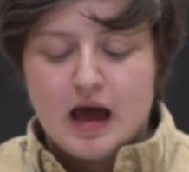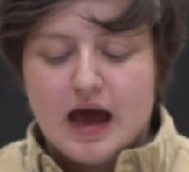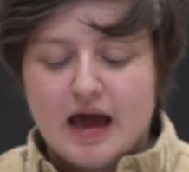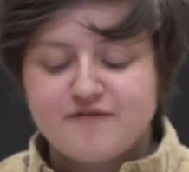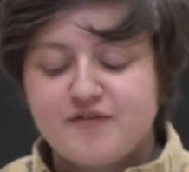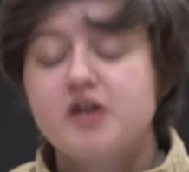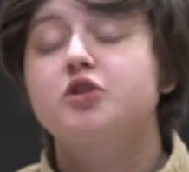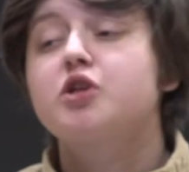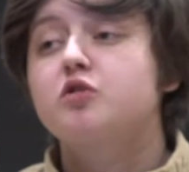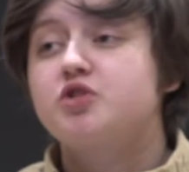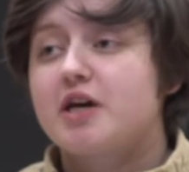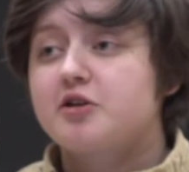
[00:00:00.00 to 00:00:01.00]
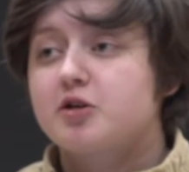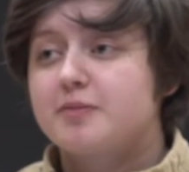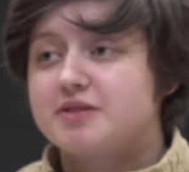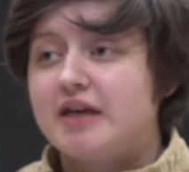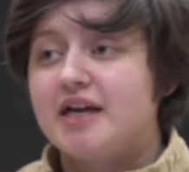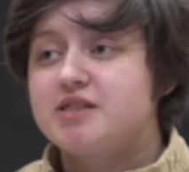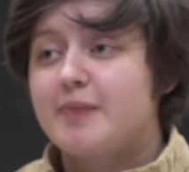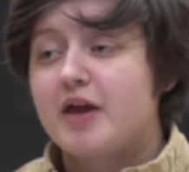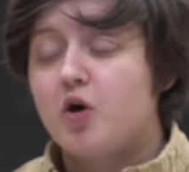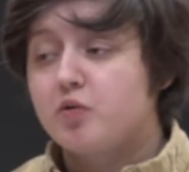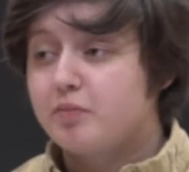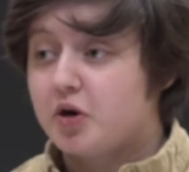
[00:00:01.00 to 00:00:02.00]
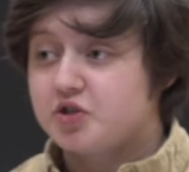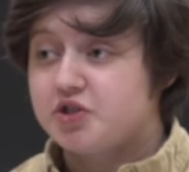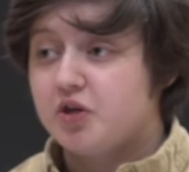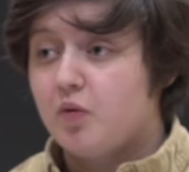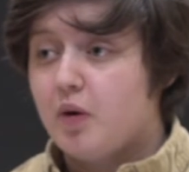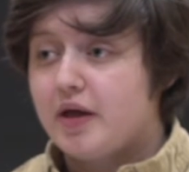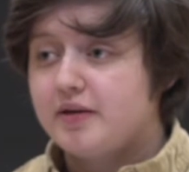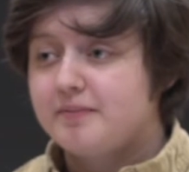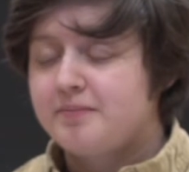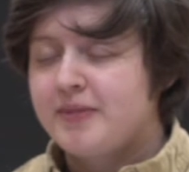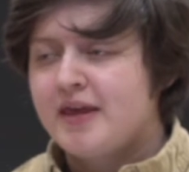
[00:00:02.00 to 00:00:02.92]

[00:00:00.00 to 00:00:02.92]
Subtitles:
I feel no gender besides my own personal one.